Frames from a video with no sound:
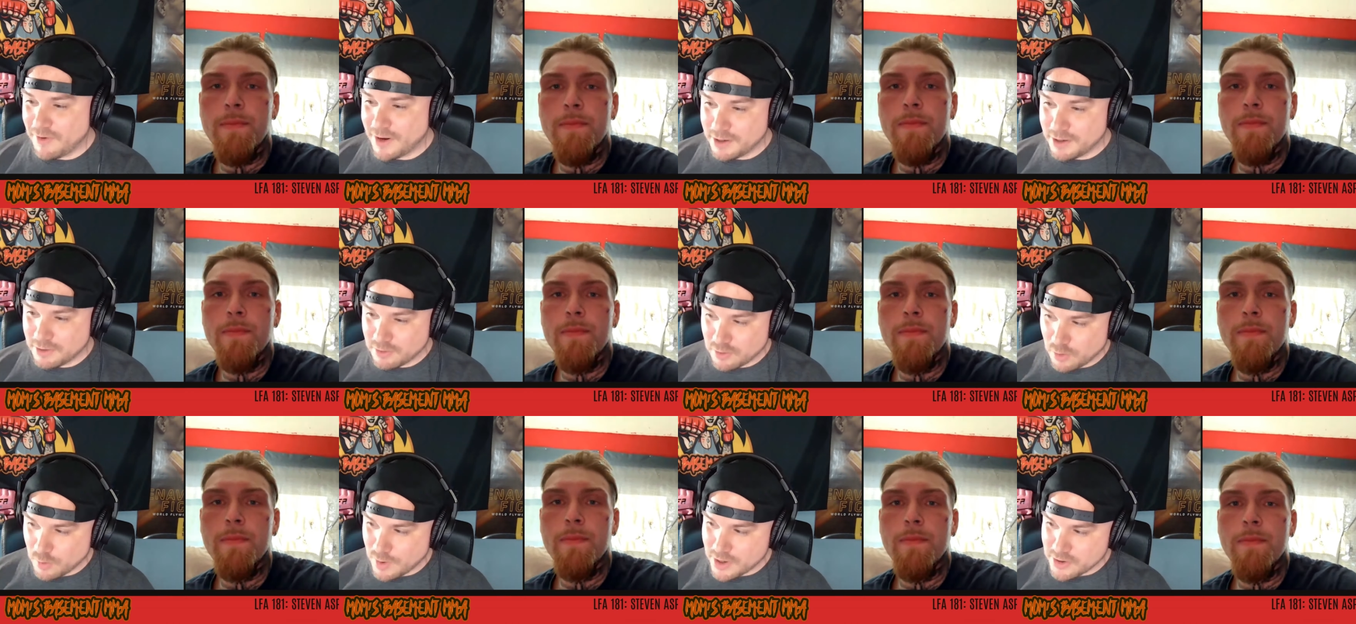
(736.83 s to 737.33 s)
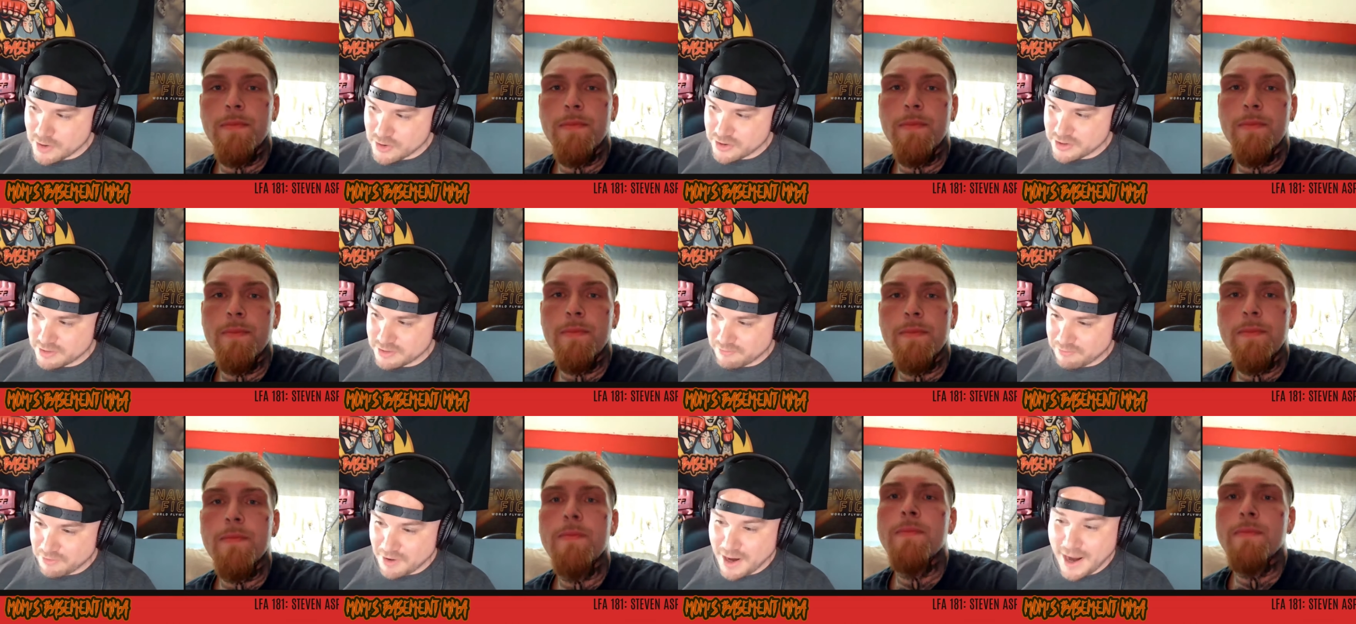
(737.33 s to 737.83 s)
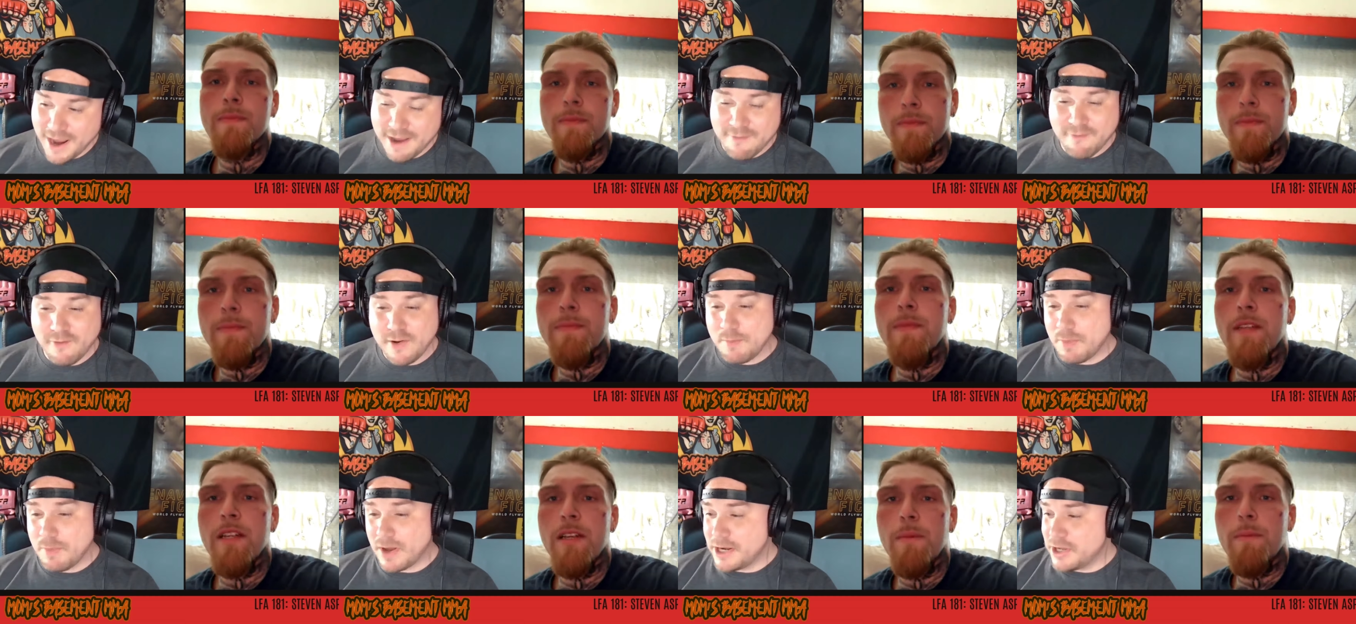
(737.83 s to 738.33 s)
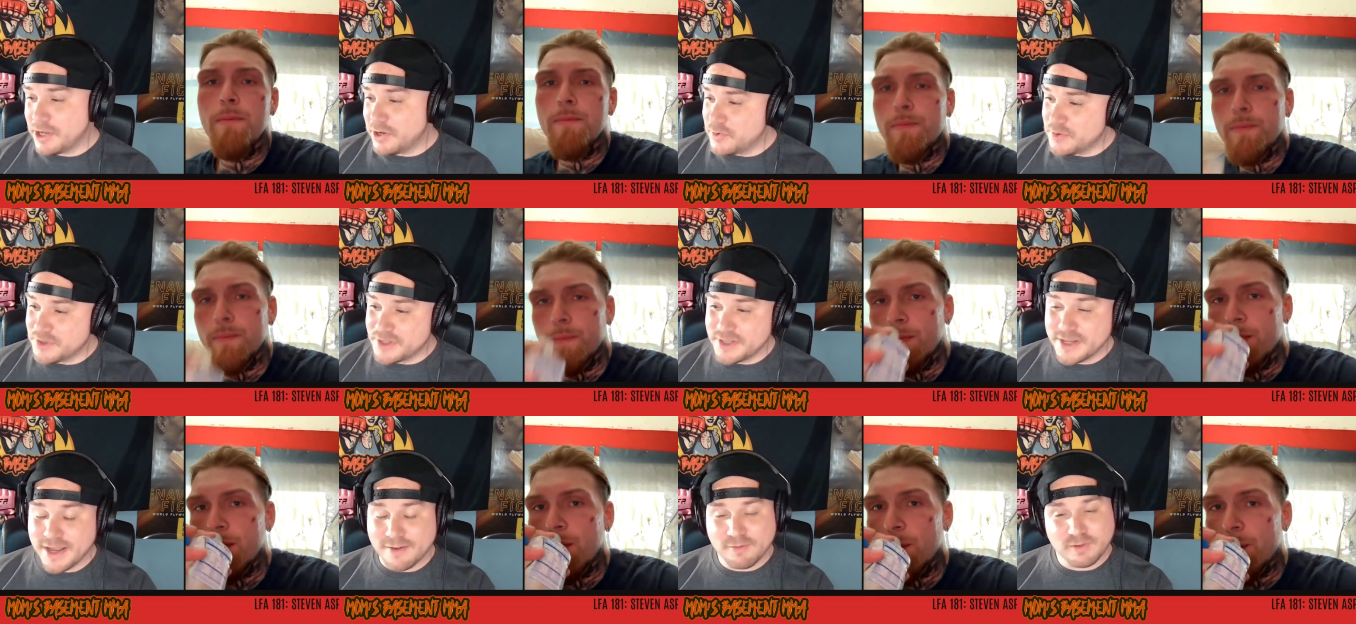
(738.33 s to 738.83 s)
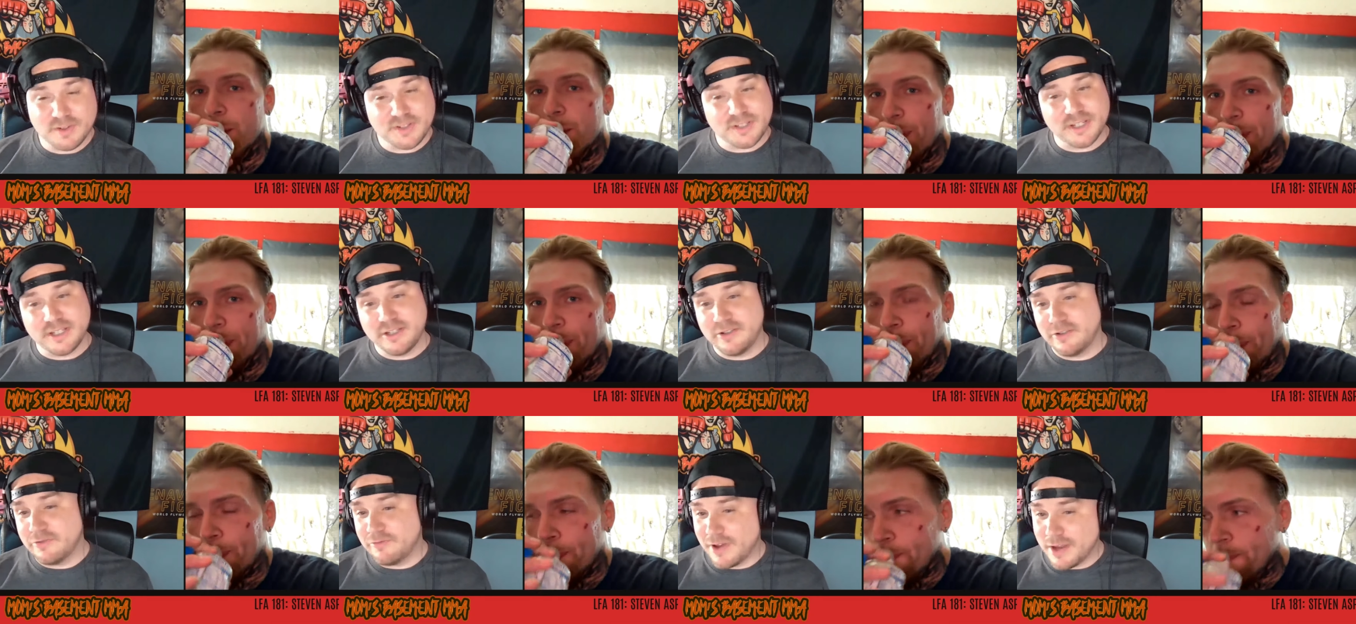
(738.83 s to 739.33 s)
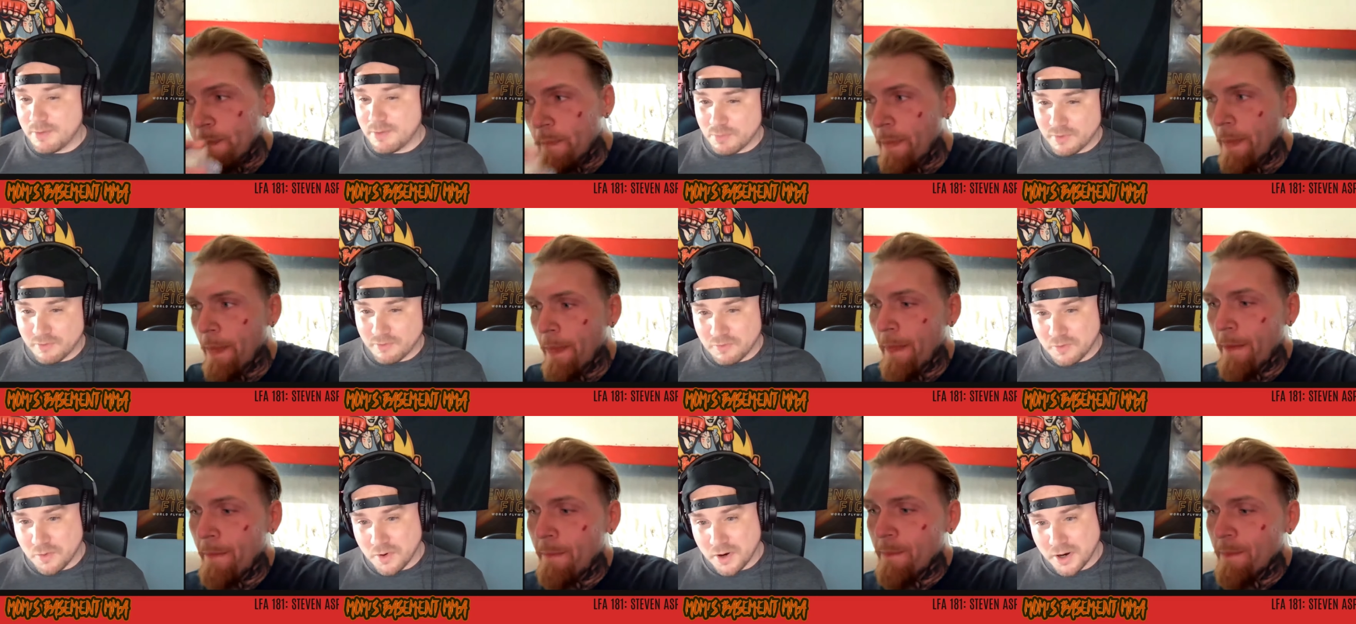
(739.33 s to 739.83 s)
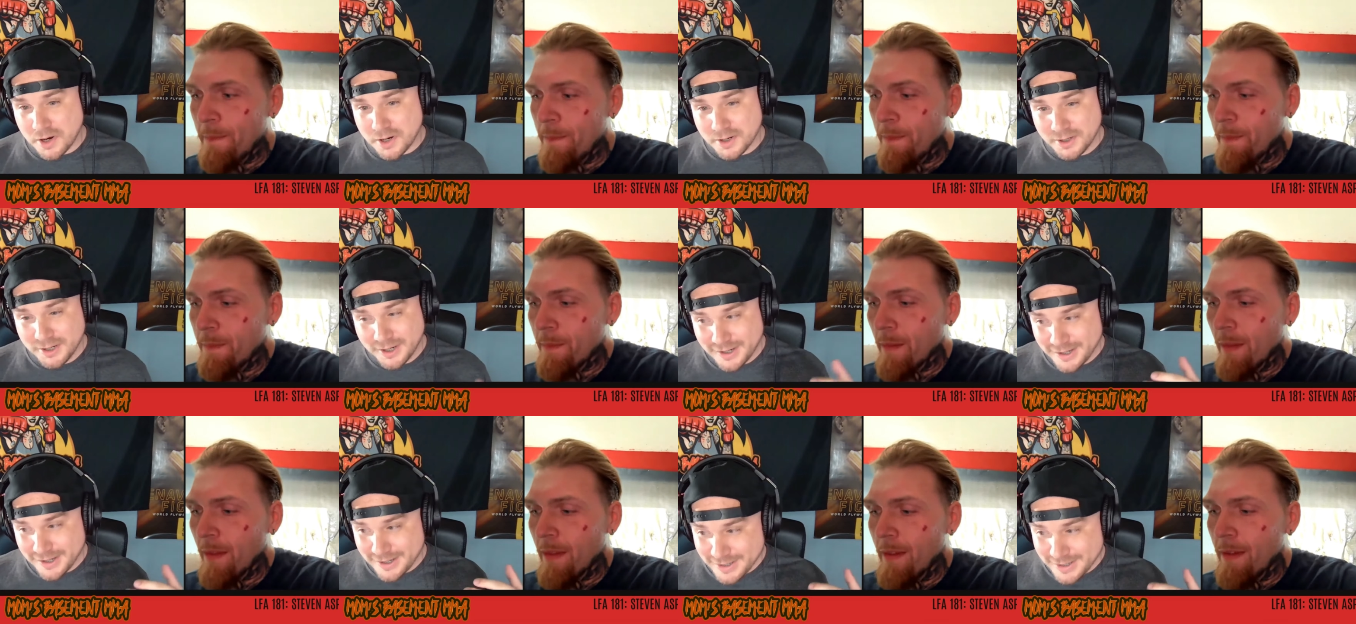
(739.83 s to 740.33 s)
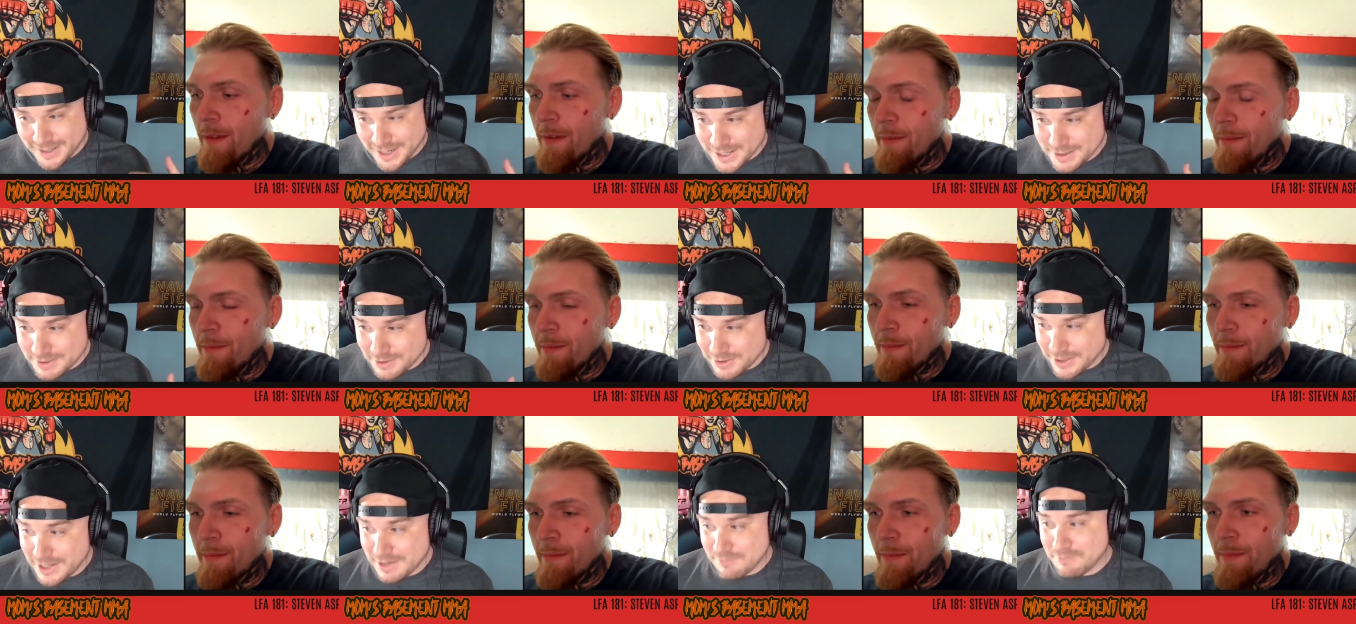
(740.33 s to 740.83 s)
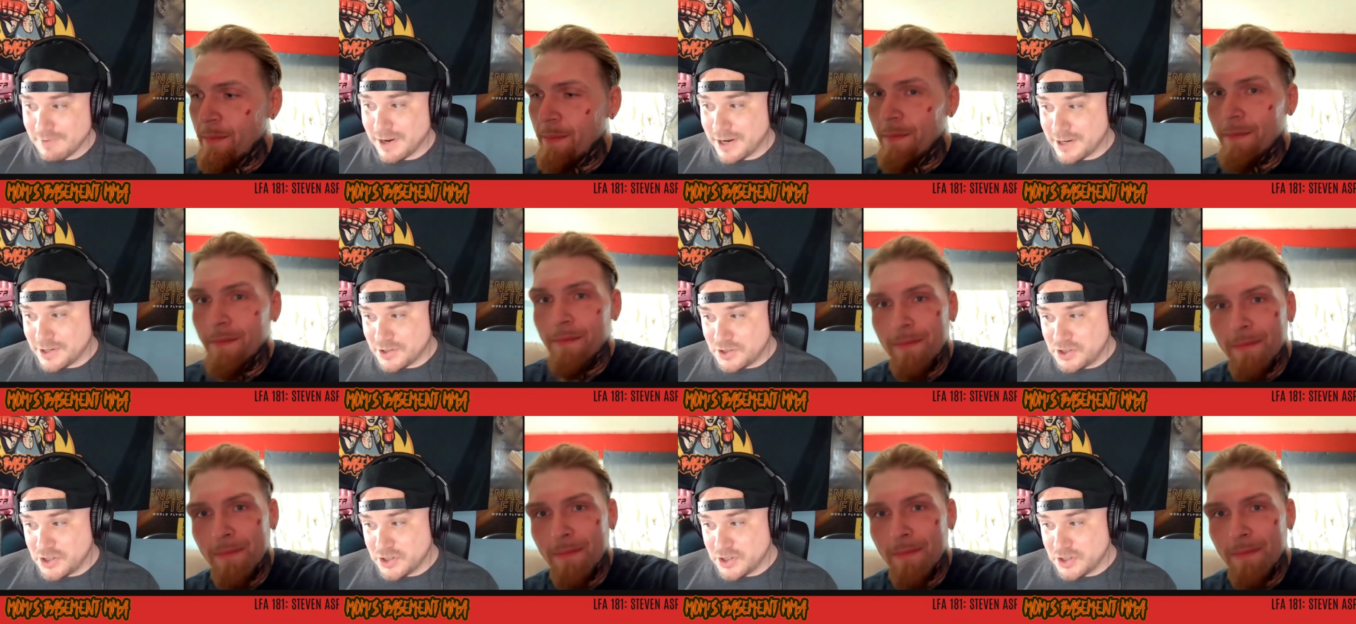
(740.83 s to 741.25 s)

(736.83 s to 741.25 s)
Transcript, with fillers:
Speaker 1: final question for everybody who's never seen you fight before, and they're getting ready to